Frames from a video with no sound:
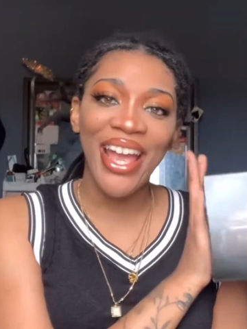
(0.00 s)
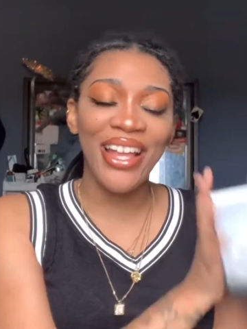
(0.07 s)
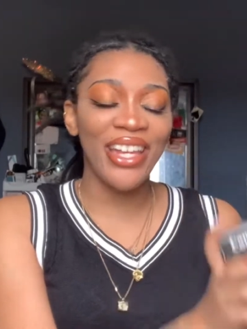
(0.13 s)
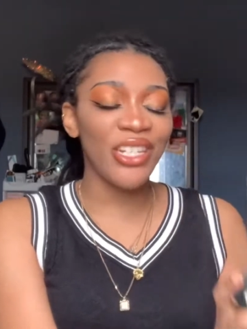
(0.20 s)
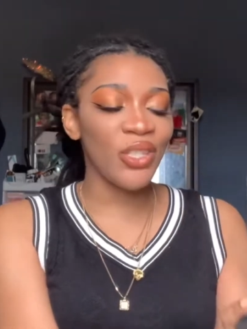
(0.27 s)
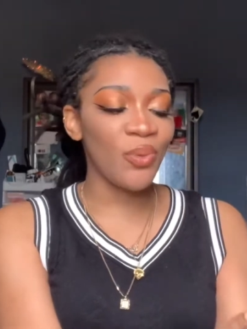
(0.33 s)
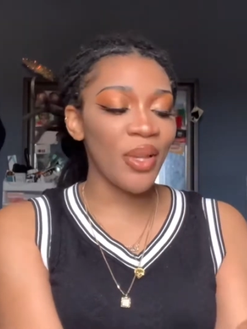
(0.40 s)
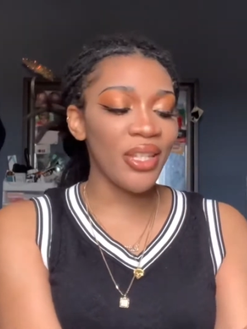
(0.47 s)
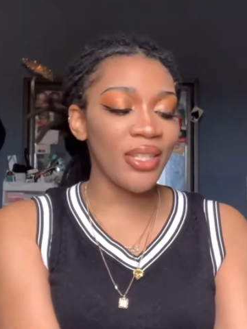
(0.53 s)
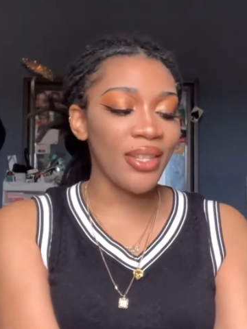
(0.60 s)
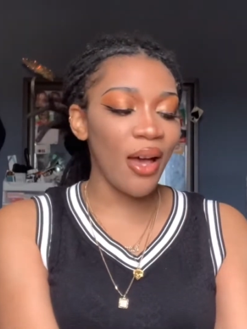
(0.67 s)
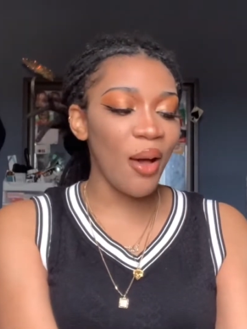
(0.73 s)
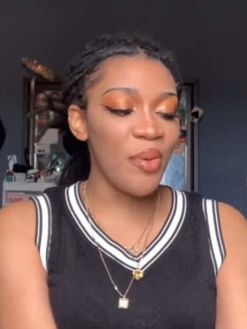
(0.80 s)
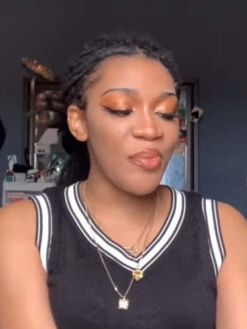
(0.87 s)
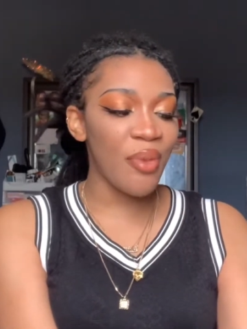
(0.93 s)
And I just wanted
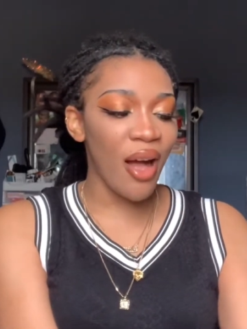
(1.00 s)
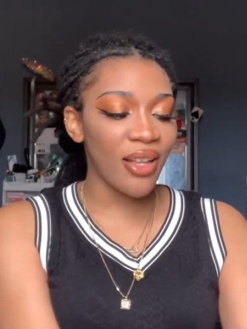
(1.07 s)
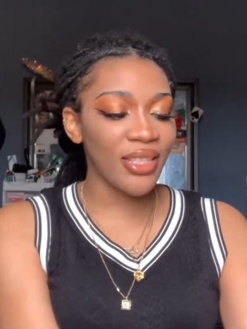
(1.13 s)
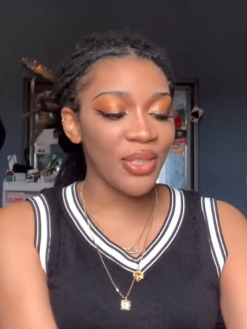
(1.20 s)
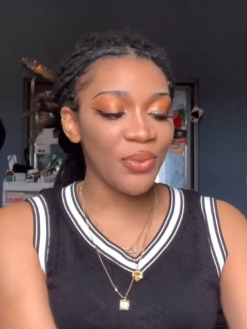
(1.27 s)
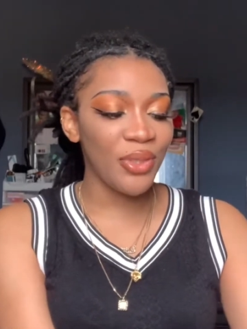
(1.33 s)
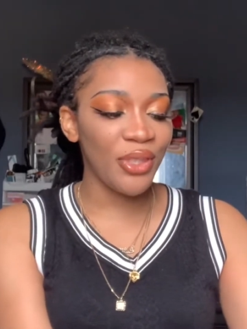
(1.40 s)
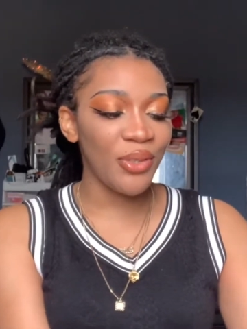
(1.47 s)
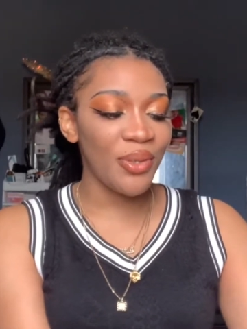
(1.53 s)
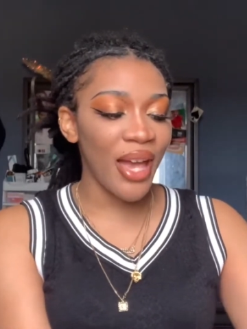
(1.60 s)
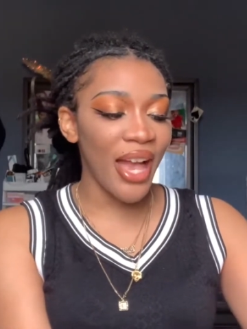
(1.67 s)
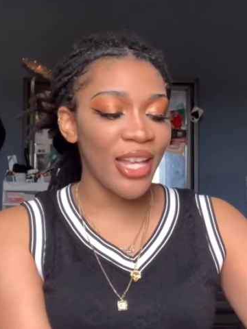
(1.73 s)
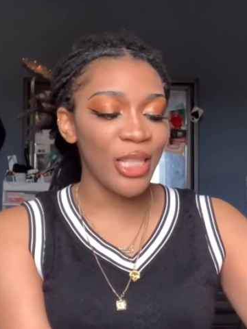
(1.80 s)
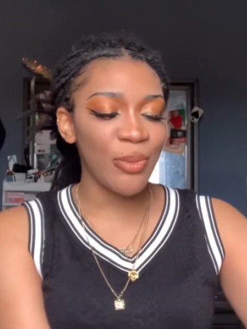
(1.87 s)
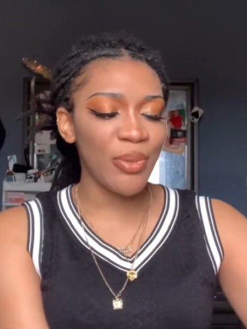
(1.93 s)
to unbox it with you
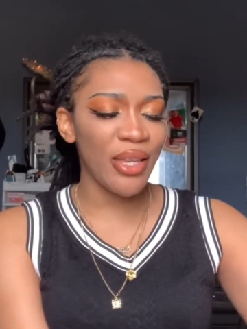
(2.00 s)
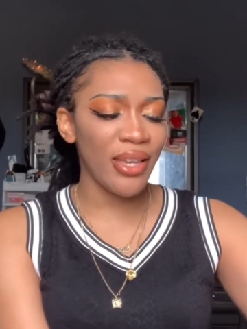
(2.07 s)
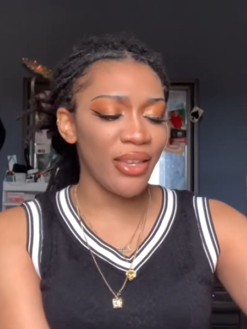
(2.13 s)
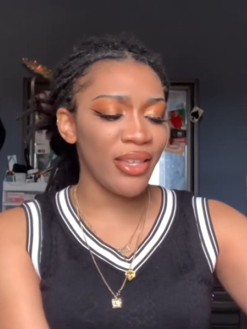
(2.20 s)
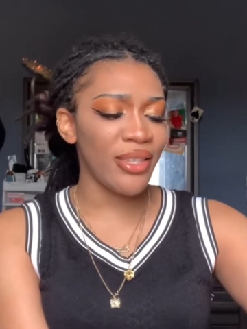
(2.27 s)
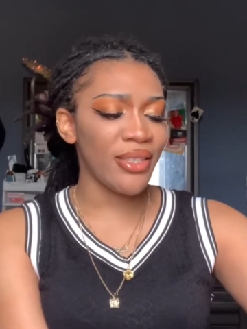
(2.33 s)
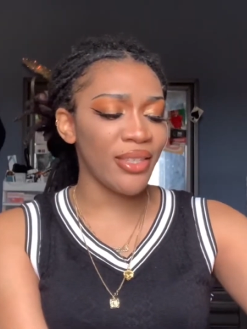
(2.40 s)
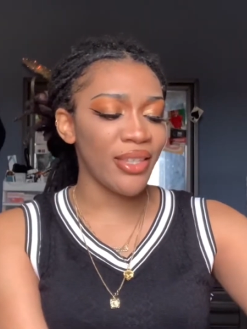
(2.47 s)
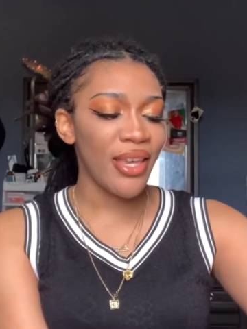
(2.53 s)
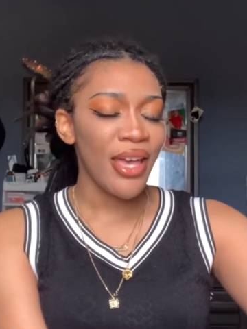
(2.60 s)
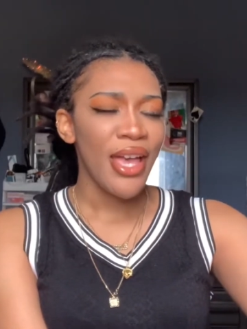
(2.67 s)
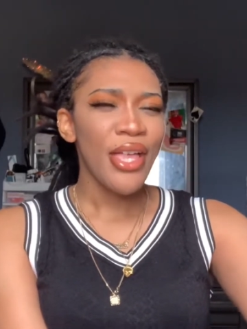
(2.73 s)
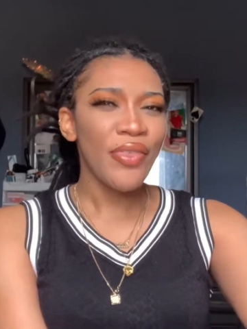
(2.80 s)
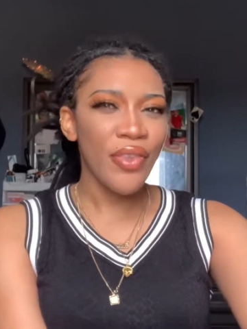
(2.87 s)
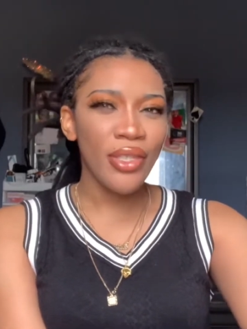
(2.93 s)
guys because
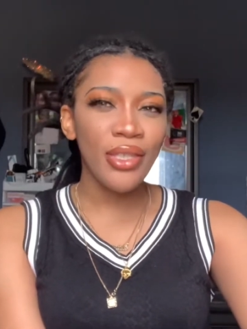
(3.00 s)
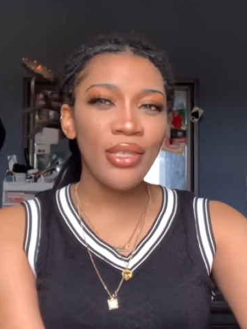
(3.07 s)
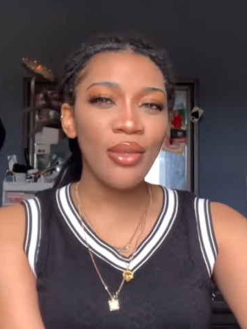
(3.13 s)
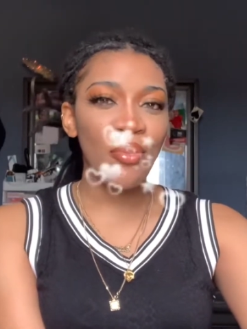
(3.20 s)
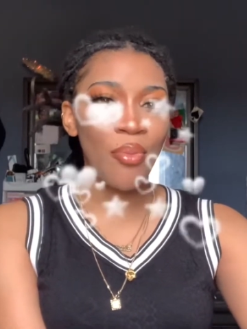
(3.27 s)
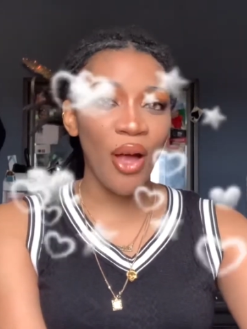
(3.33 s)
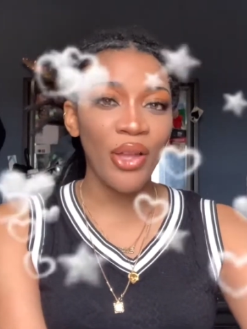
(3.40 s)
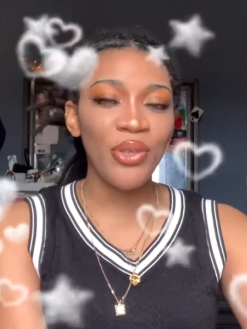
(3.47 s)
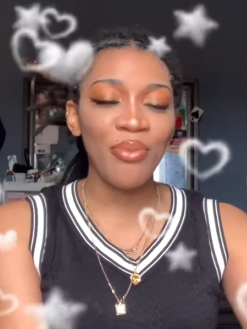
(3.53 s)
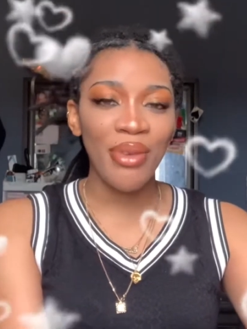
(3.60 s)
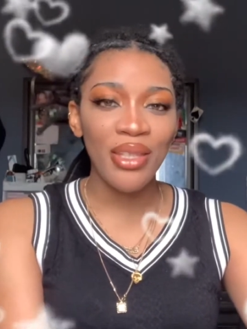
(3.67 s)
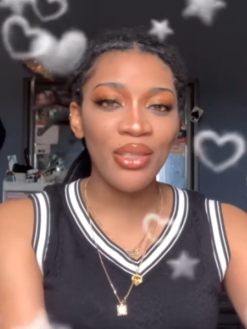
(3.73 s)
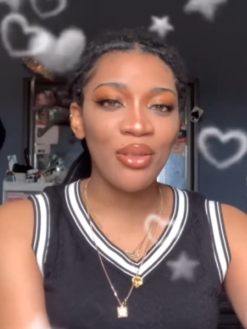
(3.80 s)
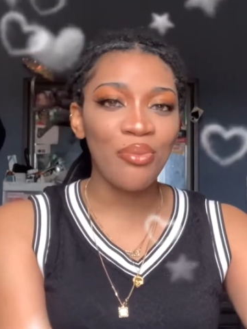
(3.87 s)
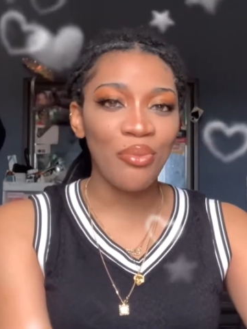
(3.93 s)
this is a
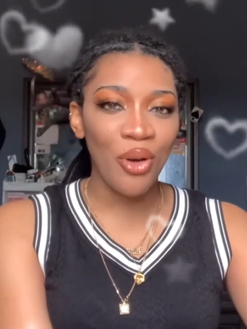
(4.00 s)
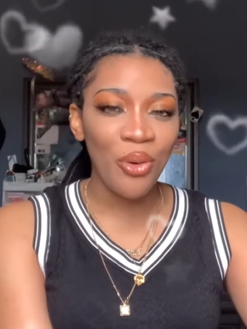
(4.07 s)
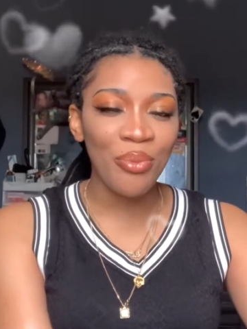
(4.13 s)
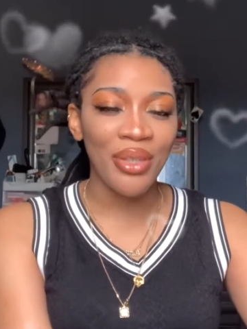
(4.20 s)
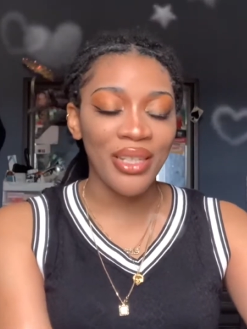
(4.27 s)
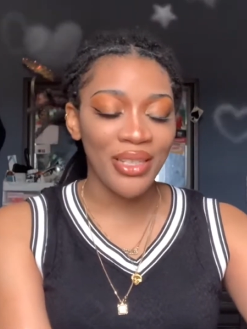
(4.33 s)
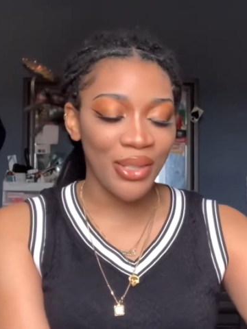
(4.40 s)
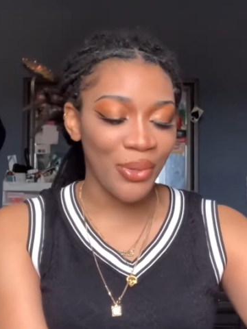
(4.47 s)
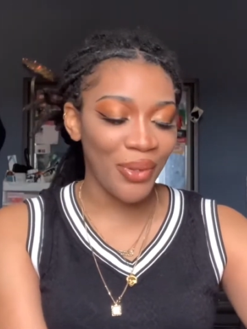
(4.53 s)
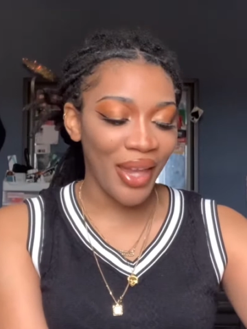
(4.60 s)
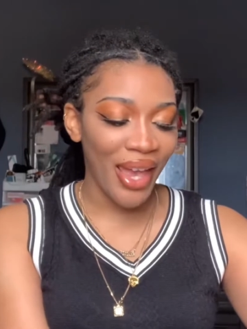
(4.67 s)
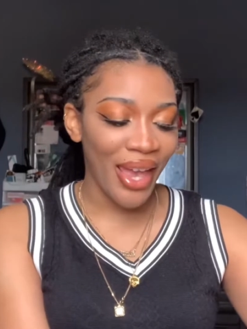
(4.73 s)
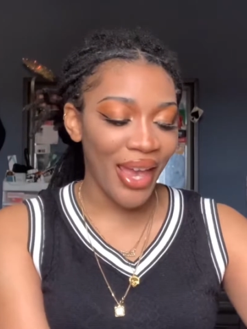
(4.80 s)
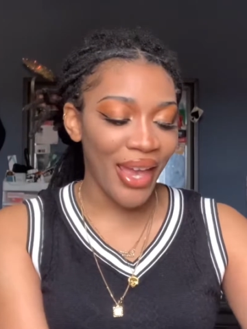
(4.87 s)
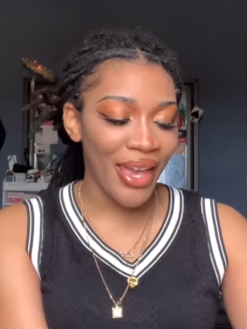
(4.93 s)
monumental moment,
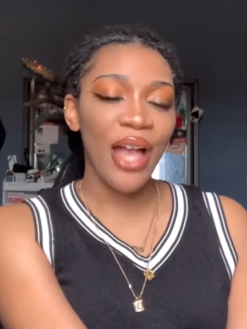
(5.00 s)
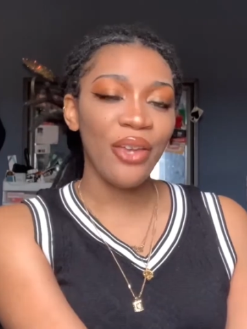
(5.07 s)
okay?